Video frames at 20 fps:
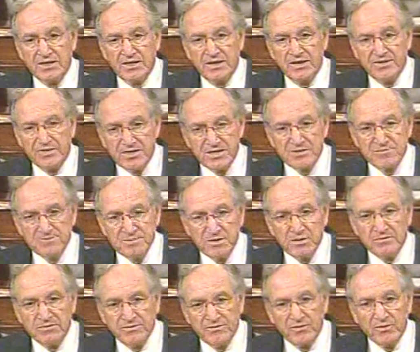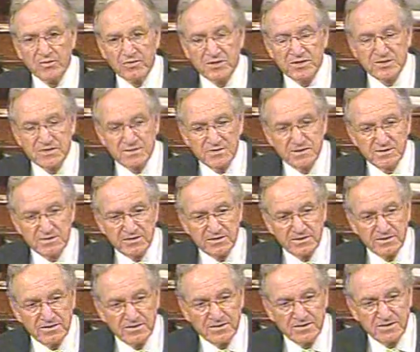This bill before us
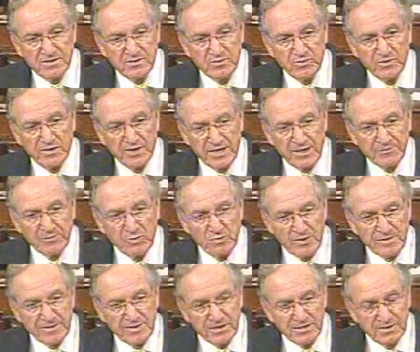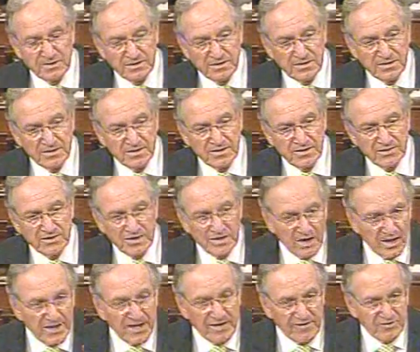will enable women to
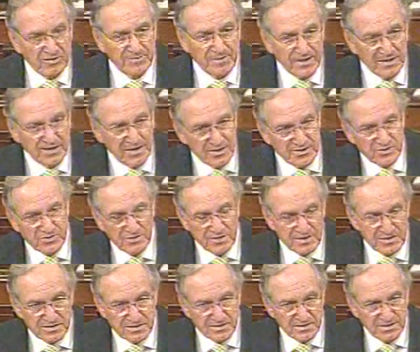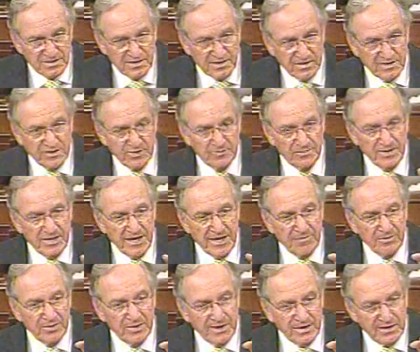not have to make that choice. They'll be
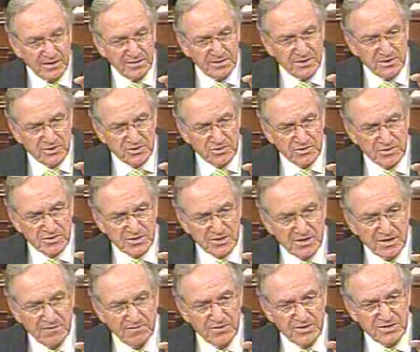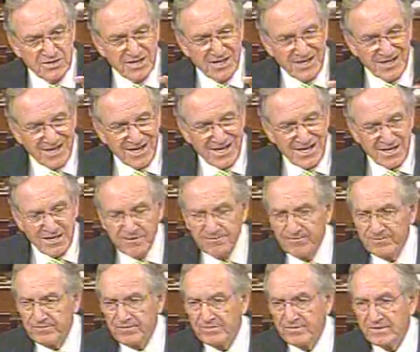able to get the insurance coverage they
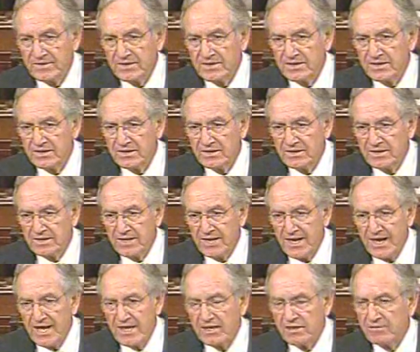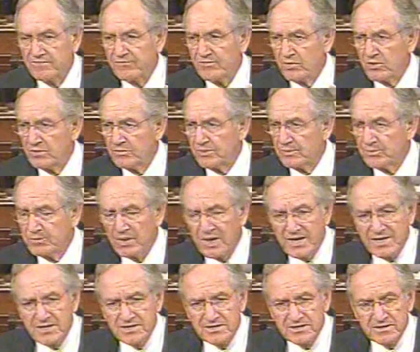need at an affordable
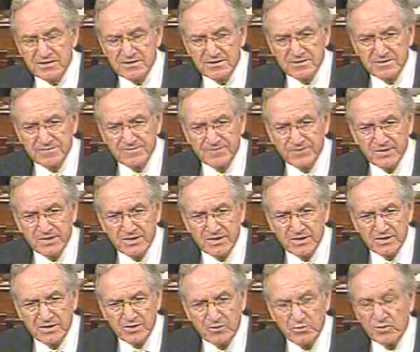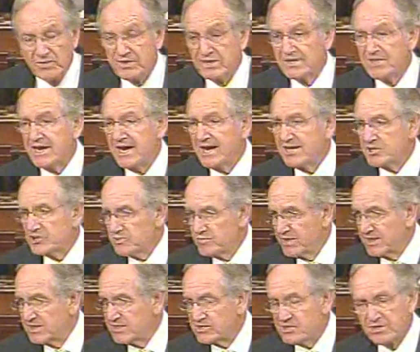price with the tax
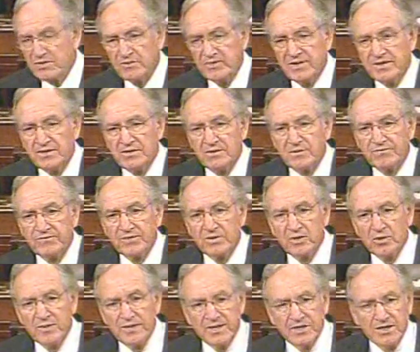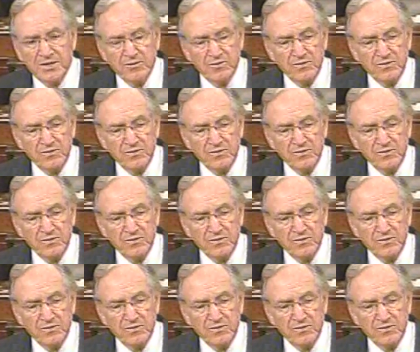credits that are in there for low-income